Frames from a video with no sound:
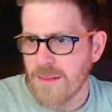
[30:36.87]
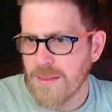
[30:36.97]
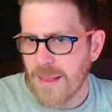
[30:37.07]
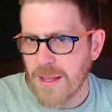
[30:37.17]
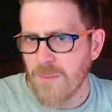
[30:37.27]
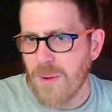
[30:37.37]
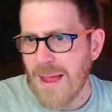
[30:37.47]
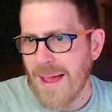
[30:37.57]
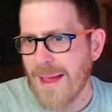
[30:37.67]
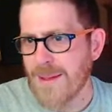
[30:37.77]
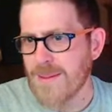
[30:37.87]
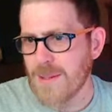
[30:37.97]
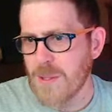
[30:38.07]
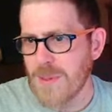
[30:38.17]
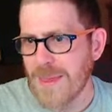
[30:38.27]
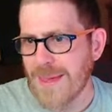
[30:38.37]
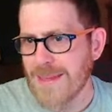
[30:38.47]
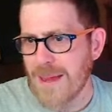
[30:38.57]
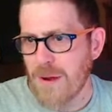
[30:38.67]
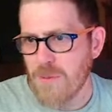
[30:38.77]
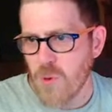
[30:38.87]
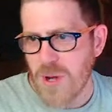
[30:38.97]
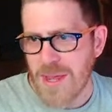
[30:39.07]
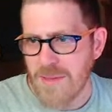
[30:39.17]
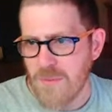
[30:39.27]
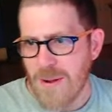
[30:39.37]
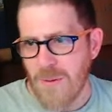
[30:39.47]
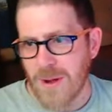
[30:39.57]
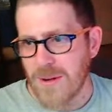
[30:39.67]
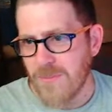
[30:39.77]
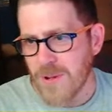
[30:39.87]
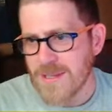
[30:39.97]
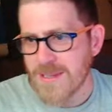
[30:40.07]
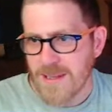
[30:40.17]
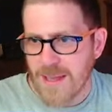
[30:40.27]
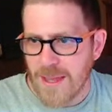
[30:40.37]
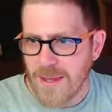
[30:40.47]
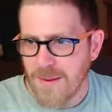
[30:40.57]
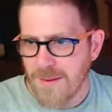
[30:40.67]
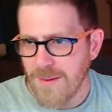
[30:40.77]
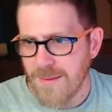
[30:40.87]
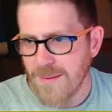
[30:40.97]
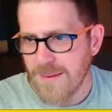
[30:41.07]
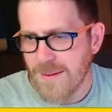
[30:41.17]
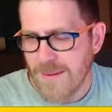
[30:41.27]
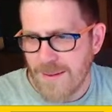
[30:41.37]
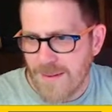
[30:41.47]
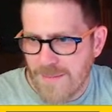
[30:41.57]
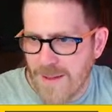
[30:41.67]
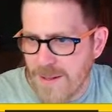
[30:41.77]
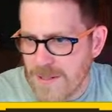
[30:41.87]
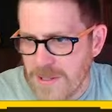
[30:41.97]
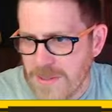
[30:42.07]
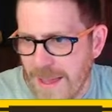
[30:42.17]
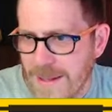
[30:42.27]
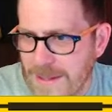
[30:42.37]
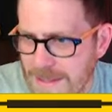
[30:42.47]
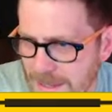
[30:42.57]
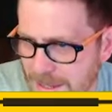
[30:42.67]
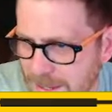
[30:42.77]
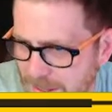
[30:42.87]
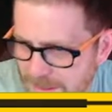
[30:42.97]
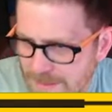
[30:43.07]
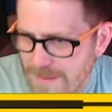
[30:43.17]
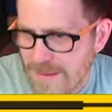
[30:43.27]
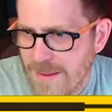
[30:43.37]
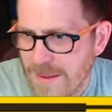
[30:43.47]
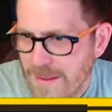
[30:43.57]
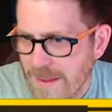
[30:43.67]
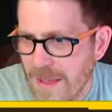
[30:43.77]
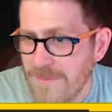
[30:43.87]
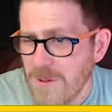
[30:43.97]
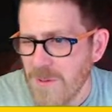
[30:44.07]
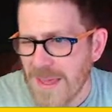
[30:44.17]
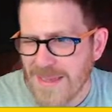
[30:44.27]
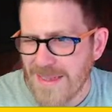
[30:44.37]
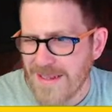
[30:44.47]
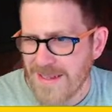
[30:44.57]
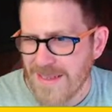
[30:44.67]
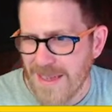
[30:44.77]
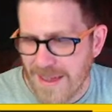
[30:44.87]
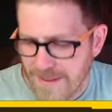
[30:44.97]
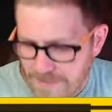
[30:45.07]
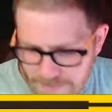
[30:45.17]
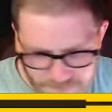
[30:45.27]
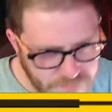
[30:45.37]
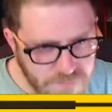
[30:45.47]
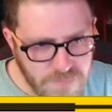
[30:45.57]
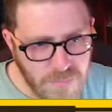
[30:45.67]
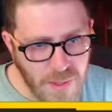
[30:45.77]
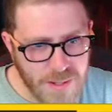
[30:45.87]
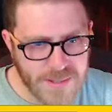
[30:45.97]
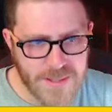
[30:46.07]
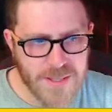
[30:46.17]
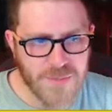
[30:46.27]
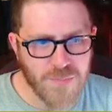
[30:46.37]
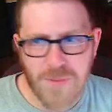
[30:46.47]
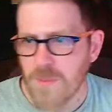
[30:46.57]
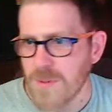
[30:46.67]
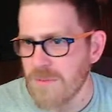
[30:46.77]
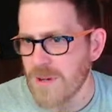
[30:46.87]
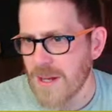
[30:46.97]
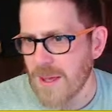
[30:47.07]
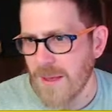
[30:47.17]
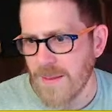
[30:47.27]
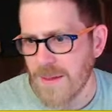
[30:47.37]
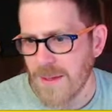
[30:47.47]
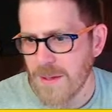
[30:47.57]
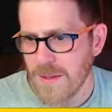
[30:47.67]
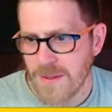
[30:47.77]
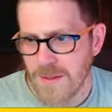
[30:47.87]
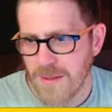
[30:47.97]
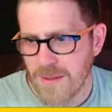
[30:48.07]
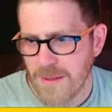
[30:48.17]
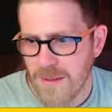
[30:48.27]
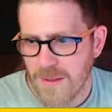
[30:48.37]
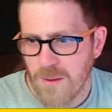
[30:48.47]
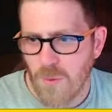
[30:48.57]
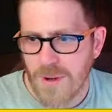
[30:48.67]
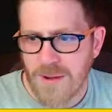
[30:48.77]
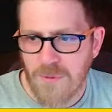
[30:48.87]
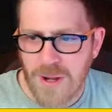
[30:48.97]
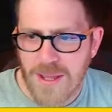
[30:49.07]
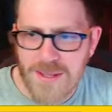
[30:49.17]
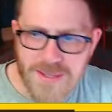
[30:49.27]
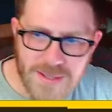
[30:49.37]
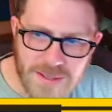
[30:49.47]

a white actor doing like a terrible Native American voice, did they? They didn't do that, did they? I feel like they did that. Because this is probably really early. Whatever it is.